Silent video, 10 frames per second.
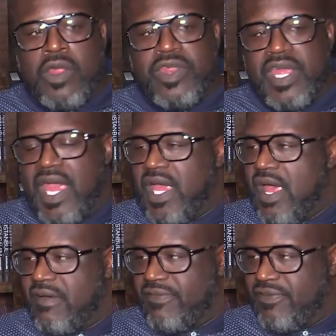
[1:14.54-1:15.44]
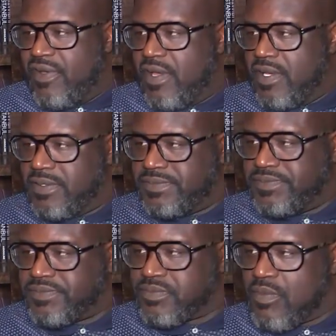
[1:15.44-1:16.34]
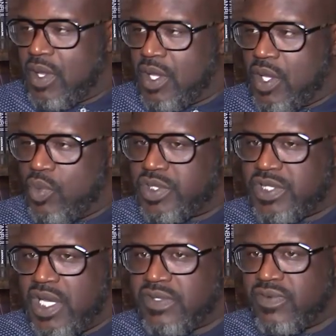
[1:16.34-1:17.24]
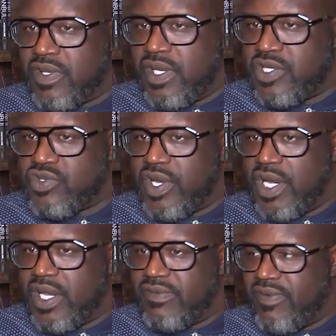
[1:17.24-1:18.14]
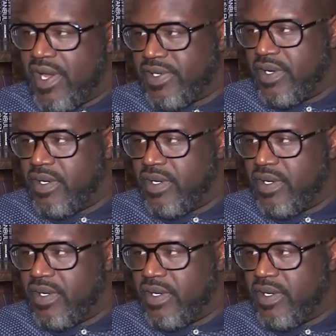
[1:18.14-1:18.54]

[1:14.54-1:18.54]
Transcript: The AF, which stands for the adrenaline factor.